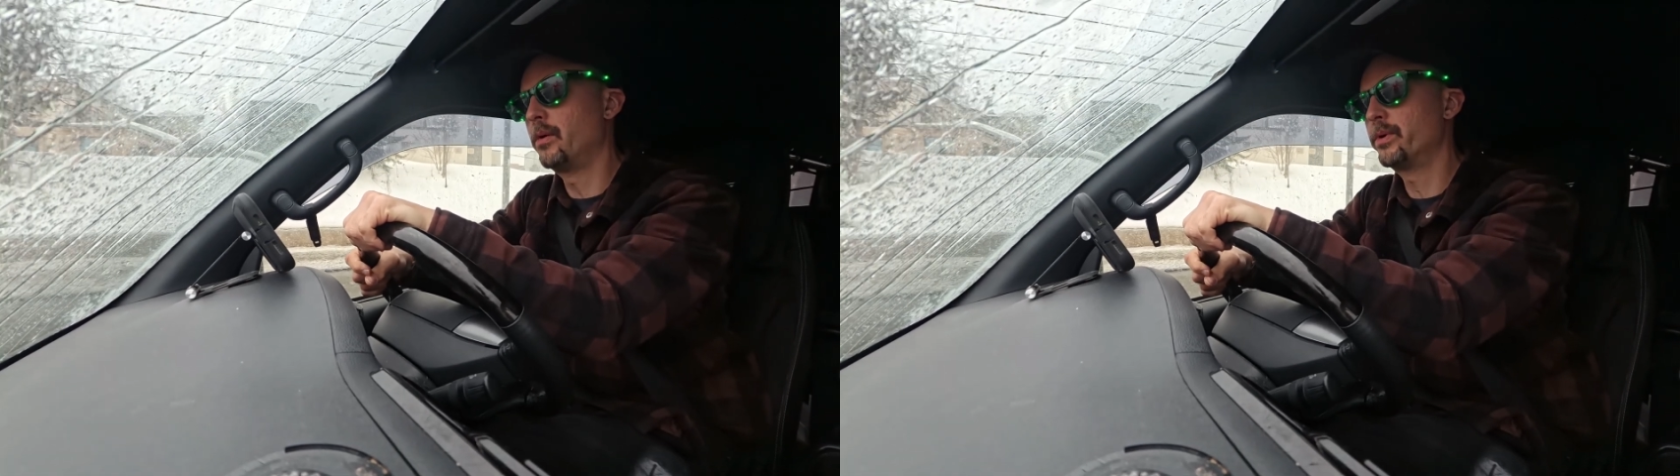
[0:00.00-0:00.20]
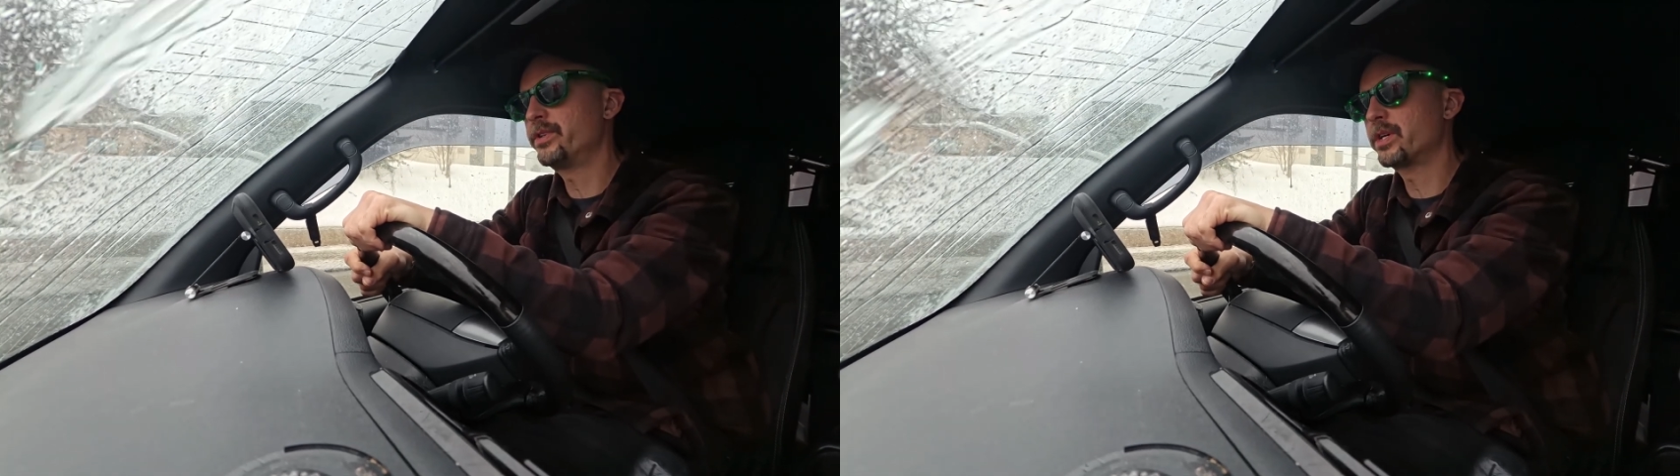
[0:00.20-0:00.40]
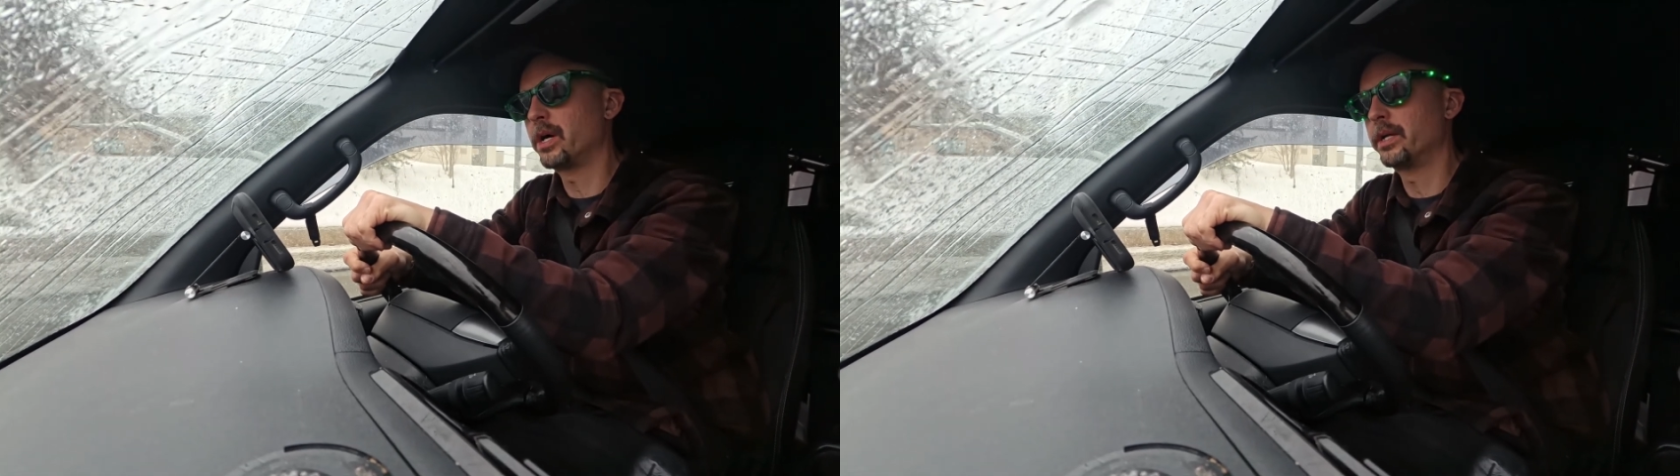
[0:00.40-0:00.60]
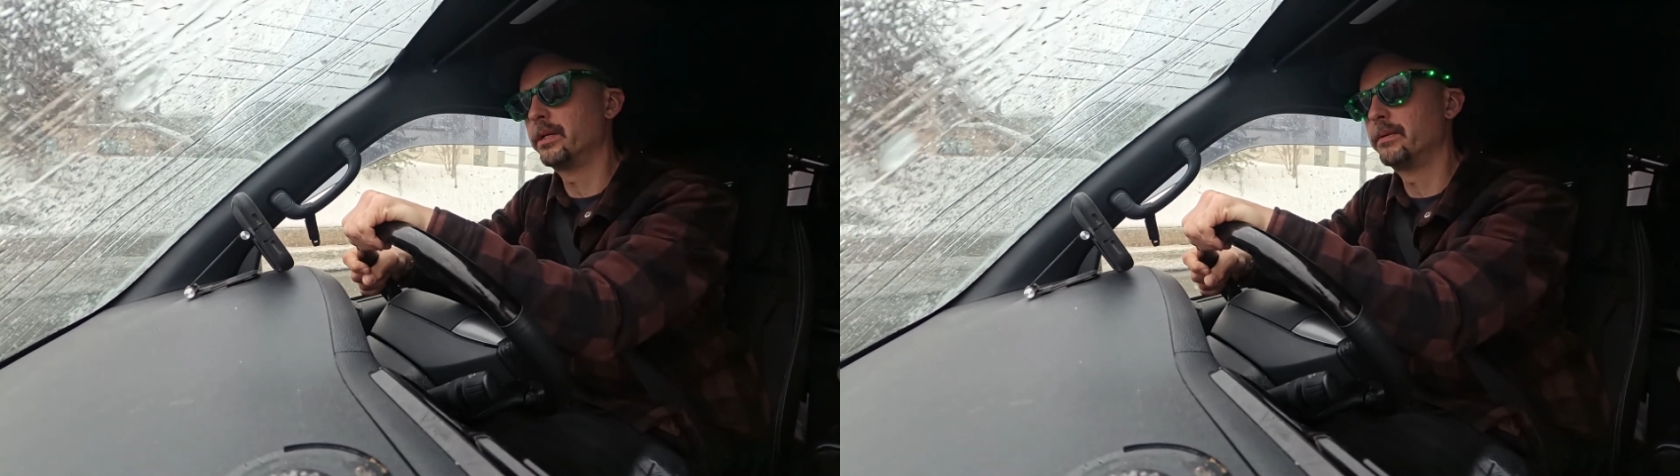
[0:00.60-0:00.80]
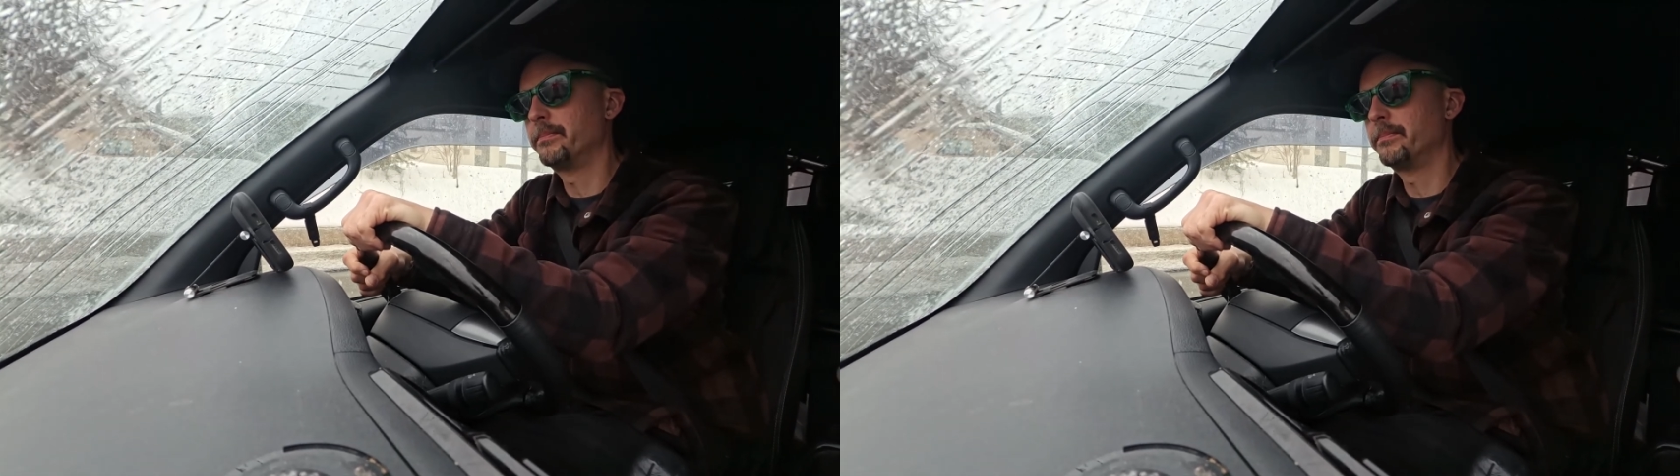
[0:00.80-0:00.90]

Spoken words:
what is it called?